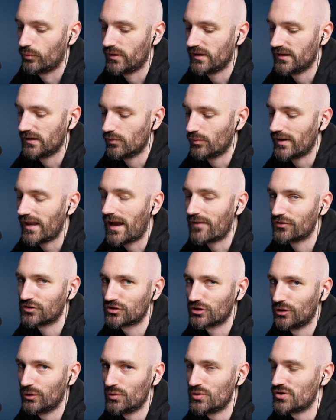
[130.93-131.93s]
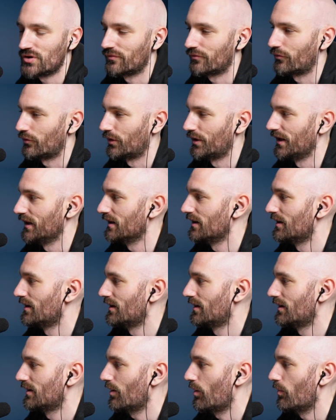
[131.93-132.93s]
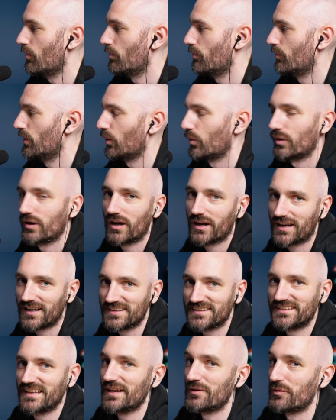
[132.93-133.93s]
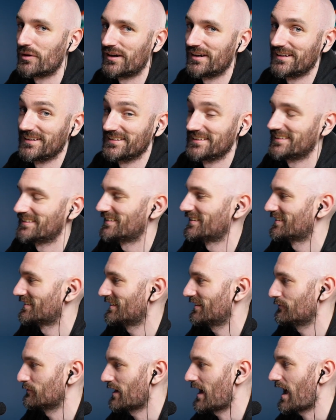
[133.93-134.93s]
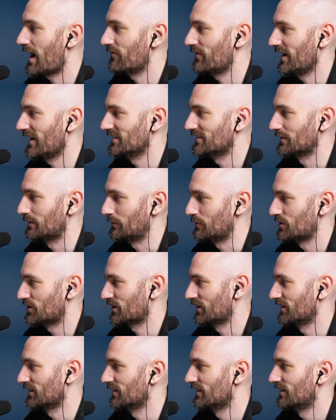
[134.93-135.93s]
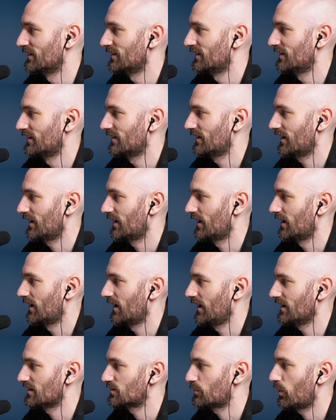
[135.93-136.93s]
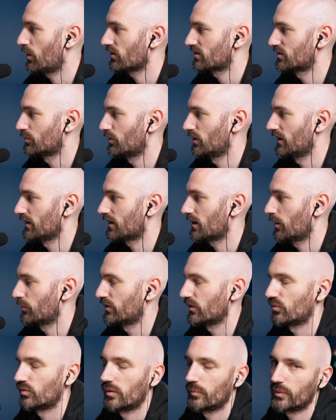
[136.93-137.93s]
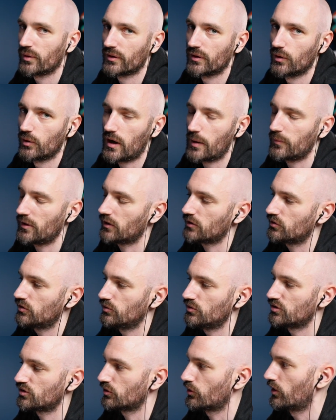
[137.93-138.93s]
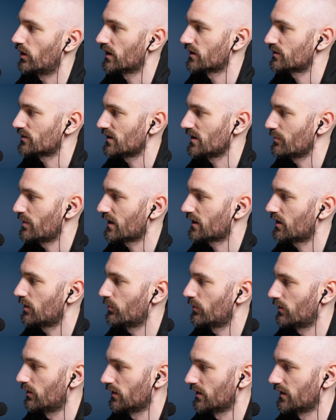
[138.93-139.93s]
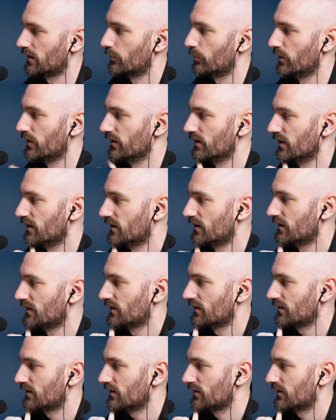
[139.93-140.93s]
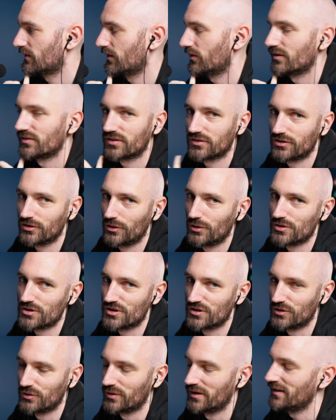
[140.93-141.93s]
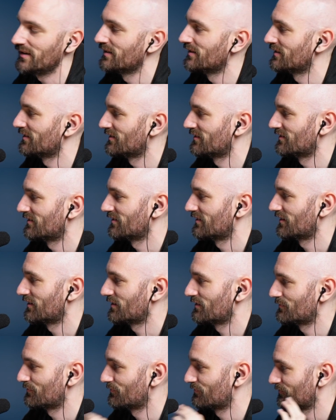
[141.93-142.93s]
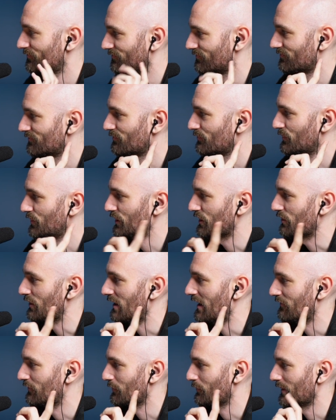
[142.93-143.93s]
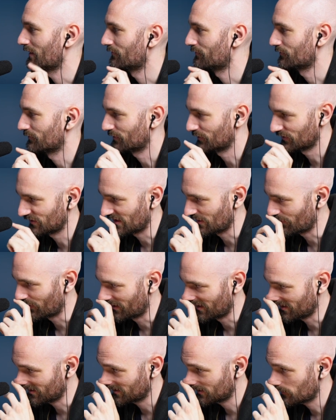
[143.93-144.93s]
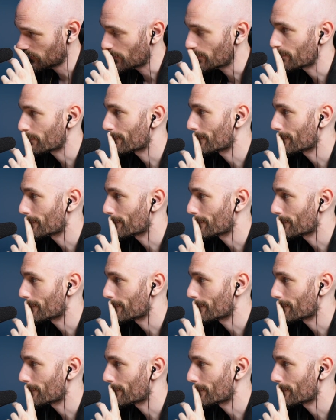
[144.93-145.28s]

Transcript: we we have a solution for it, but we're not going to say what it is. We have a solution. Uh, it's possible it comes in 1.0. I'm not too sure actually. It might come earlier, but there is a solution to it. But you'll have to wait to see what it is.